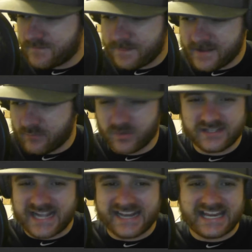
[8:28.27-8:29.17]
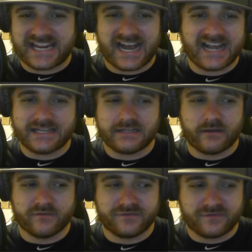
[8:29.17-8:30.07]
really any kind
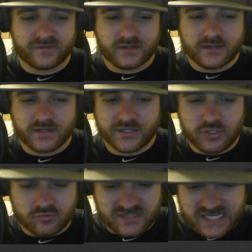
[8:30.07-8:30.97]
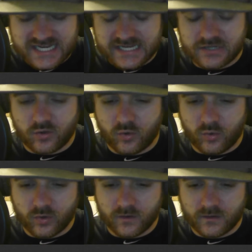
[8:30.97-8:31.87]
of unique
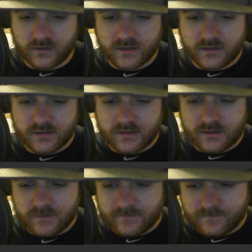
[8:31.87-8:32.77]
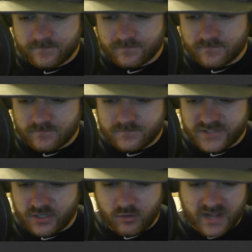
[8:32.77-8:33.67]
or
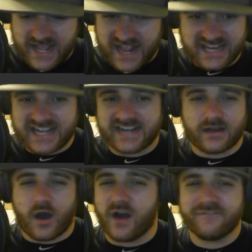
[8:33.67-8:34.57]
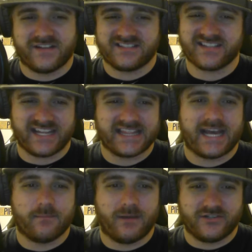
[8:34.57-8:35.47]
any kind of offense like
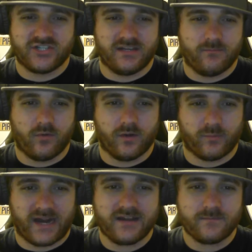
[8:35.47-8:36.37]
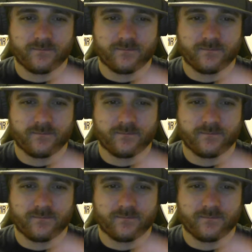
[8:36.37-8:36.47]
that much anymore, right?